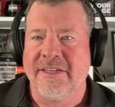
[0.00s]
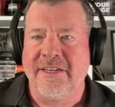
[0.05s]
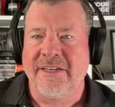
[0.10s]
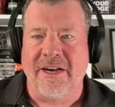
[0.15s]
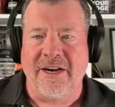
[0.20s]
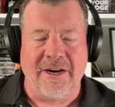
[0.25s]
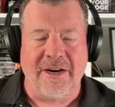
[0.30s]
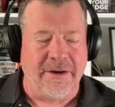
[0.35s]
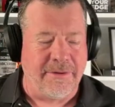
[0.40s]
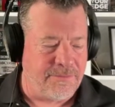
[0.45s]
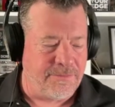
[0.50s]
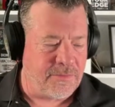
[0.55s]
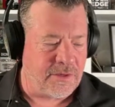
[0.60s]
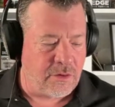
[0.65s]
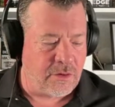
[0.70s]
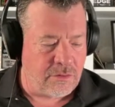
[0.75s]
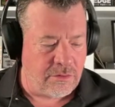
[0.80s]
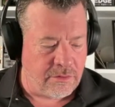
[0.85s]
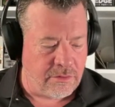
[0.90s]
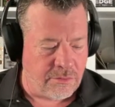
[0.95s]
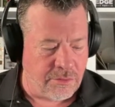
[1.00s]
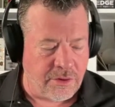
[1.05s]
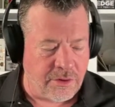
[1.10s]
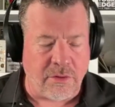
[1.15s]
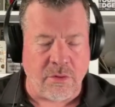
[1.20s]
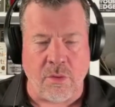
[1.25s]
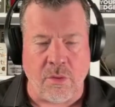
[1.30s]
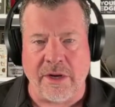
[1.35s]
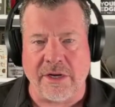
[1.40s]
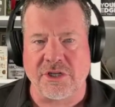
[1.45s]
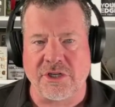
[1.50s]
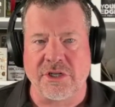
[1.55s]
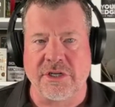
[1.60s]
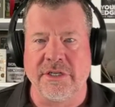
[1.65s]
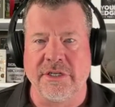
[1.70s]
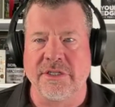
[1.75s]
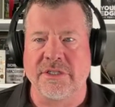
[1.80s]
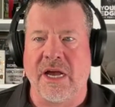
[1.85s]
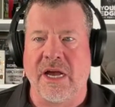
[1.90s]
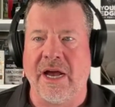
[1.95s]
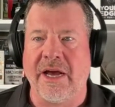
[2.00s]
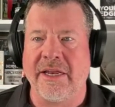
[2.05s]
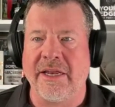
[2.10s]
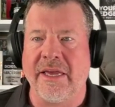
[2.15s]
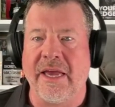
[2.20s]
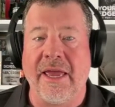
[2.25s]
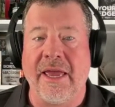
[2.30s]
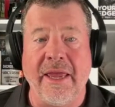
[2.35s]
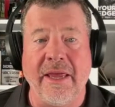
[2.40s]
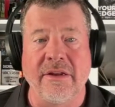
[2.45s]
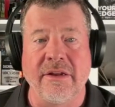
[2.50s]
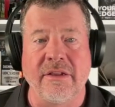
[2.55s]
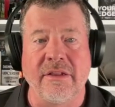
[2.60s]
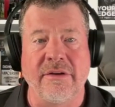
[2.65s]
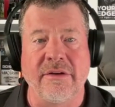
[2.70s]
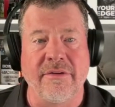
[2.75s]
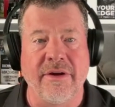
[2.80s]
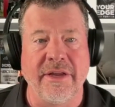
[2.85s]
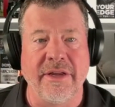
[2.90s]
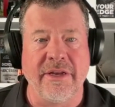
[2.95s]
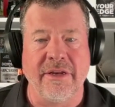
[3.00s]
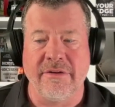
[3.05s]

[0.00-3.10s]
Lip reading: The real question is, how do you handle it, right?